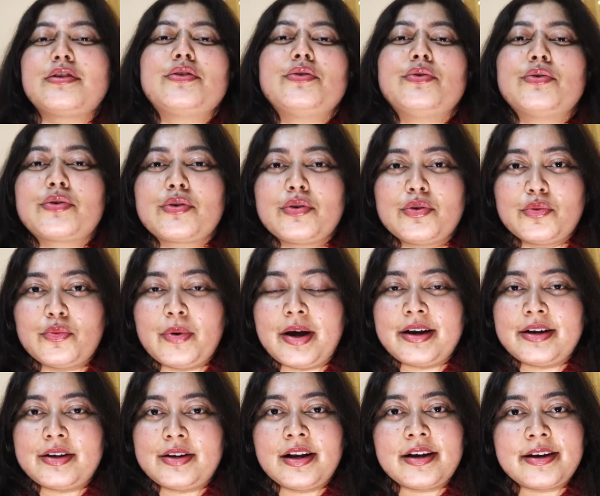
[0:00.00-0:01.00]
no clue where
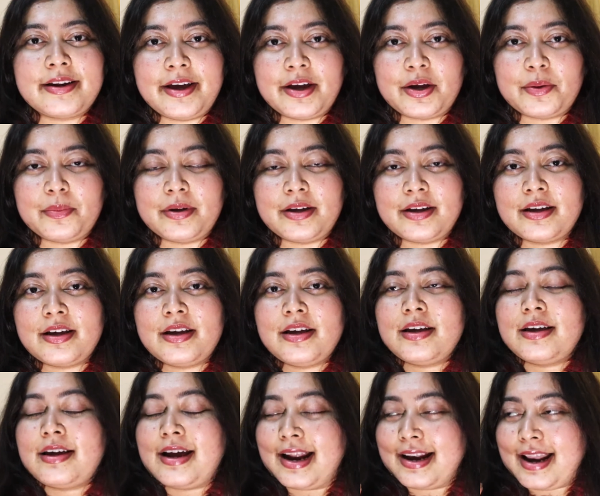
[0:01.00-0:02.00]
it will take me,
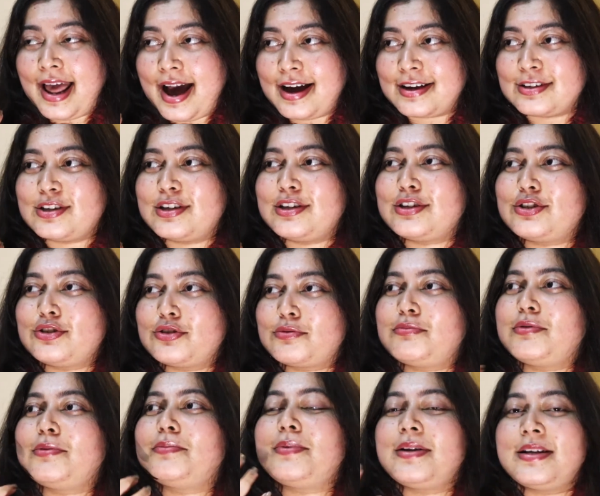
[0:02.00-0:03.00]
it actually took
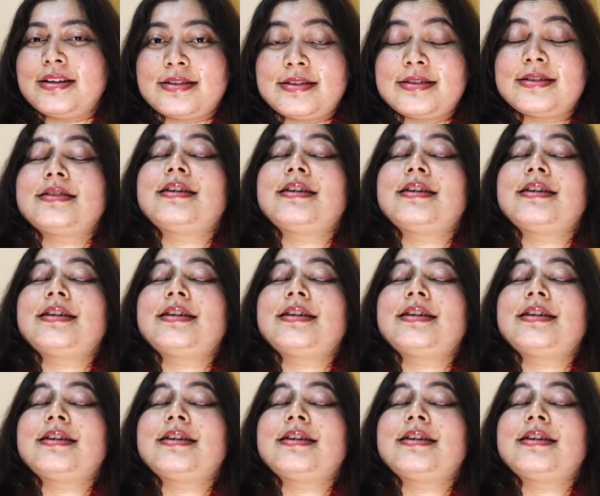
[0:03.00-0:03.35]
me places.